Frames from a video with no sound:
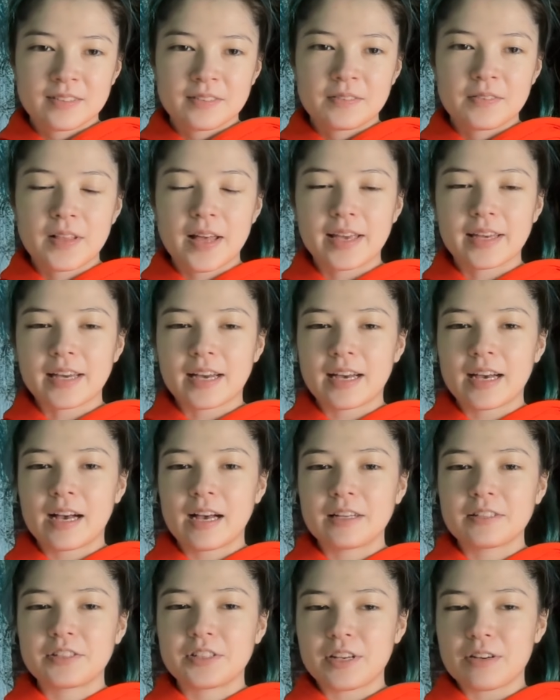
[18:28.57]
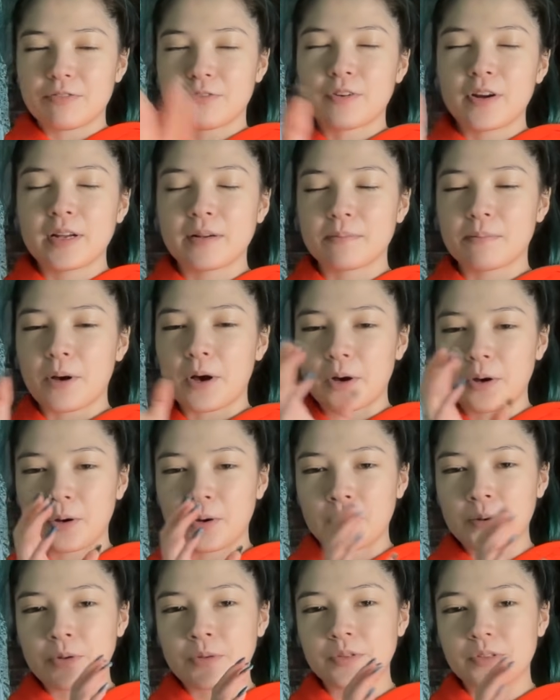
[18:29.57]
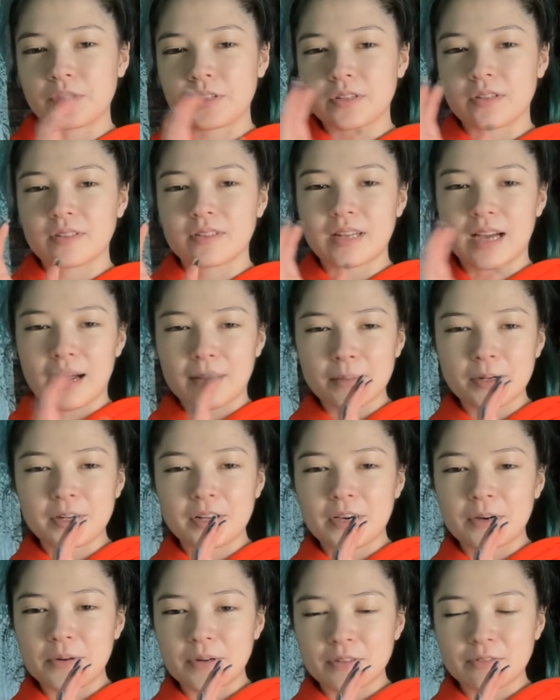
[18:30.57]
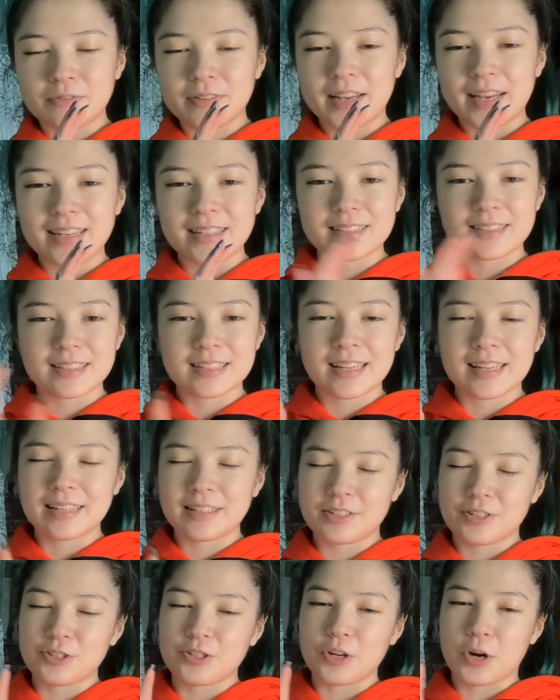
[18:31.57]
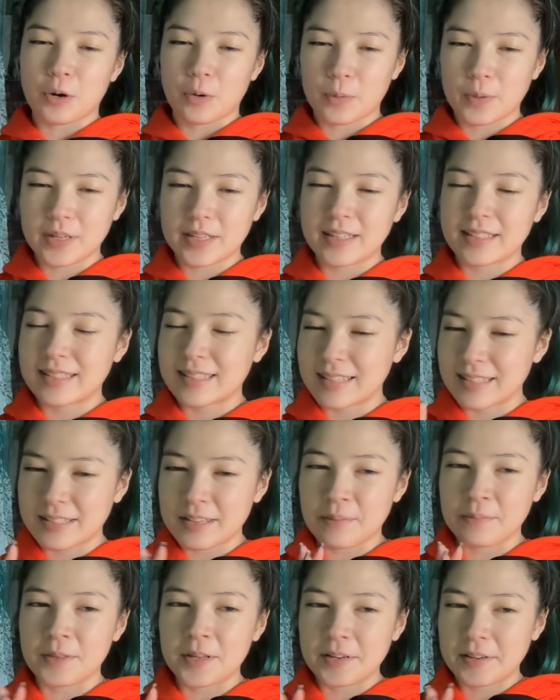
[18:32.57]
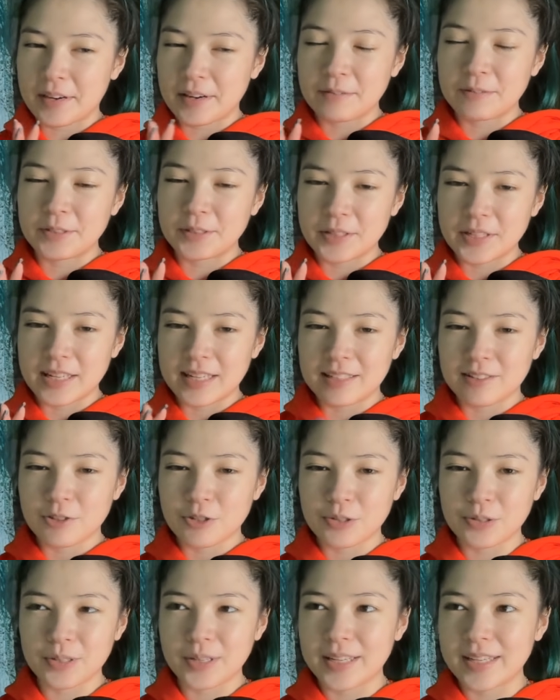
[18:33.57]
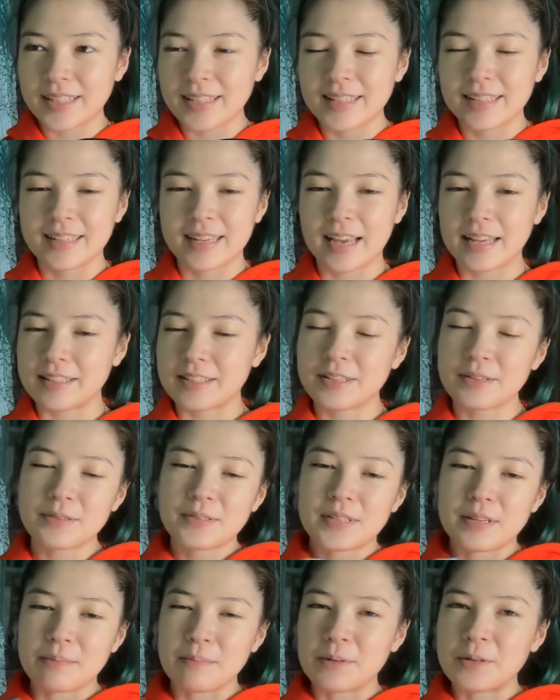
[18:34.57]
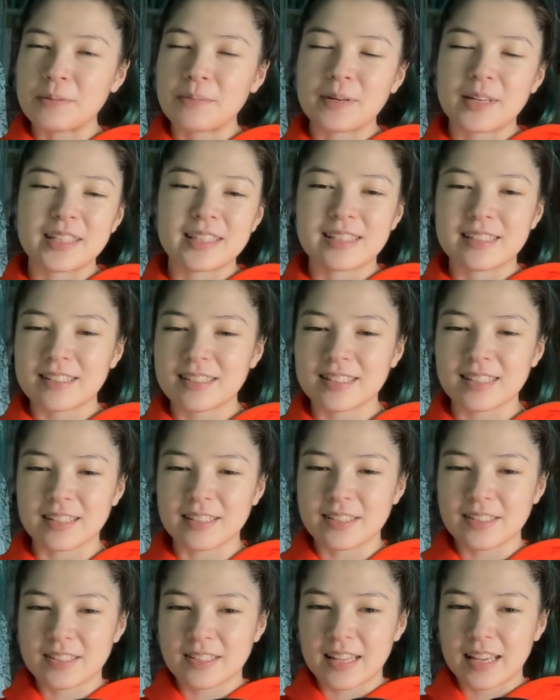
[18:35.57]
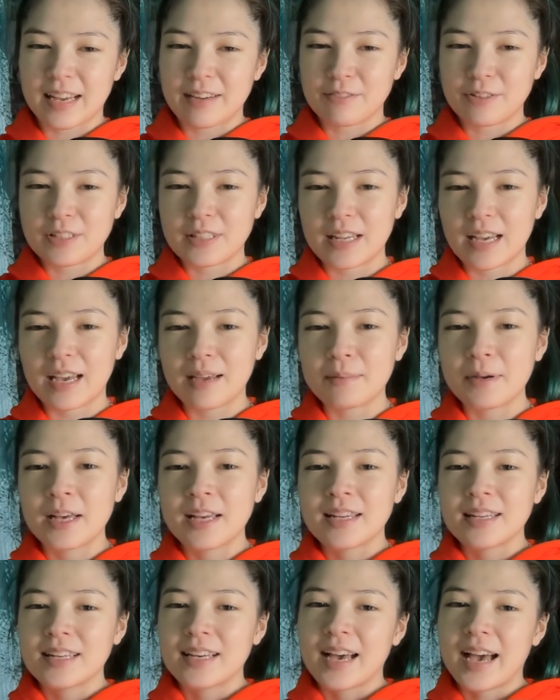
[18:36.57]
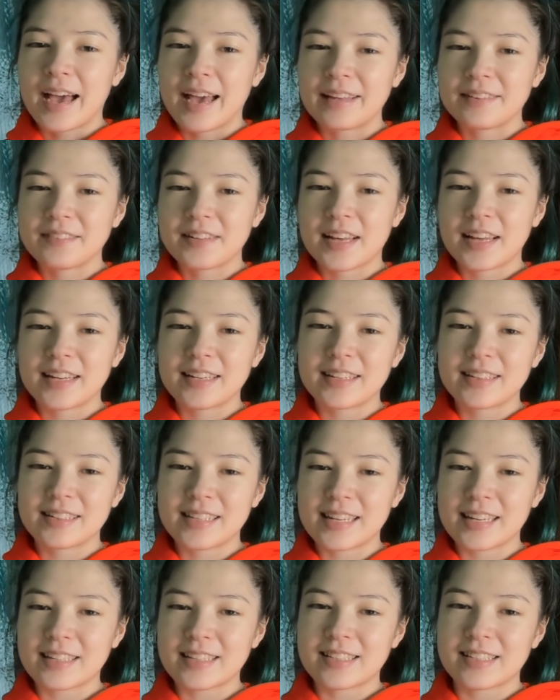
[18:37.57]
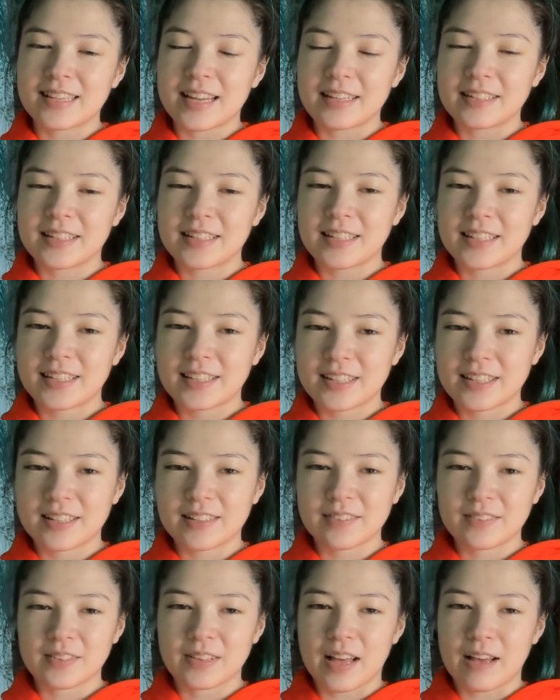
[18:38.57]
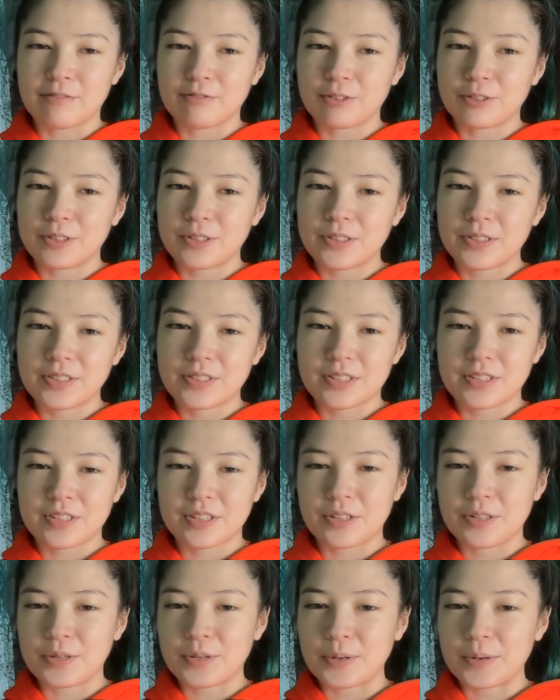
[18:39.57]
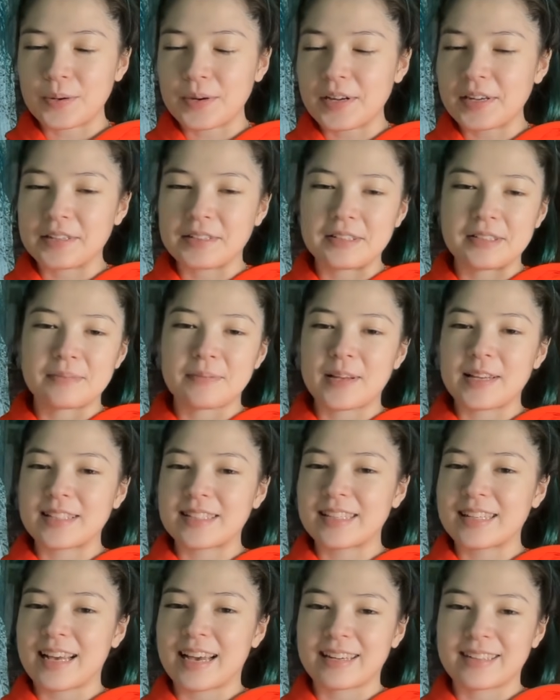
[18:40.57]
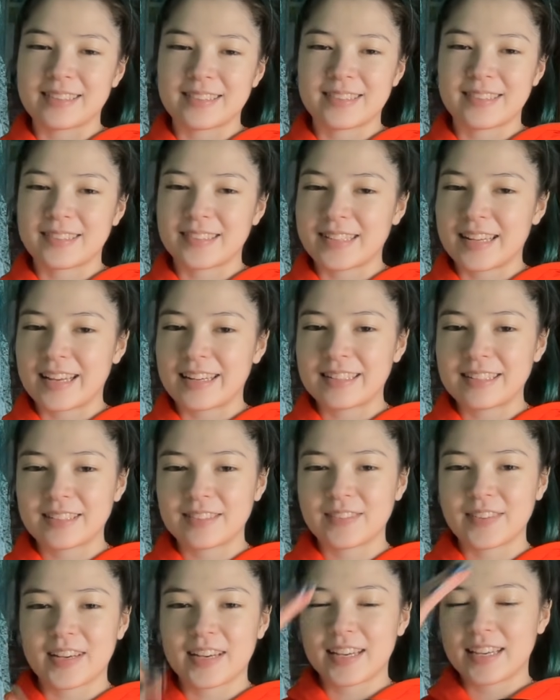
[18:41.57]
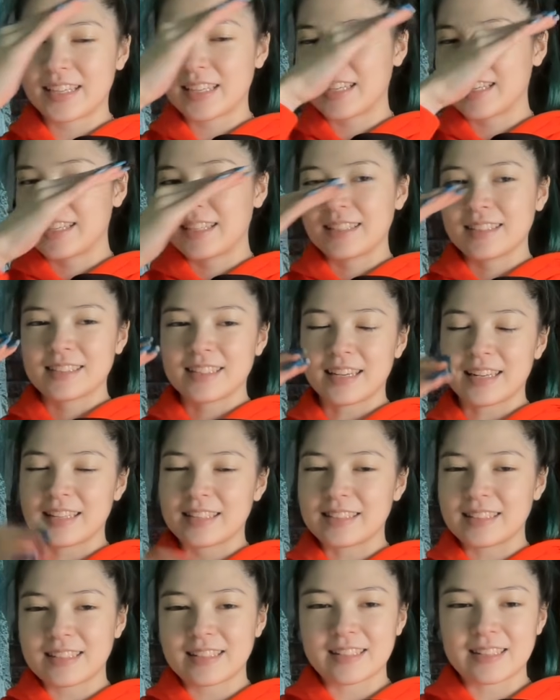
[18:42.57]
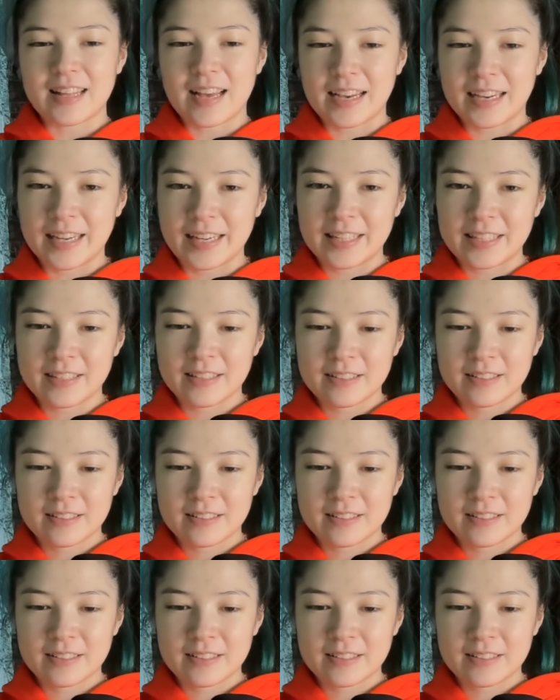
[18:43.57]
Like a different pose domino effect is just always something I really enjoy. It's so simple, but it's just such a slay every time. And then the ascending levels too, it just makes it extra satisfying. Getting this line.